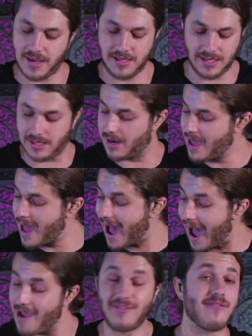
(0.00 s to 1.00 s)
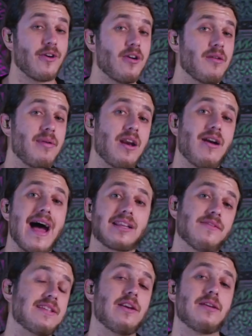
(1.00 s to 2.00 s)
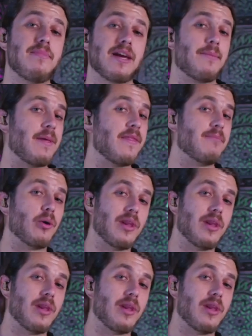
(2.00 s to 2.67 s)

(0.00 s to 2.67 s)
opinion, I've never heard a better active sounding pickup than the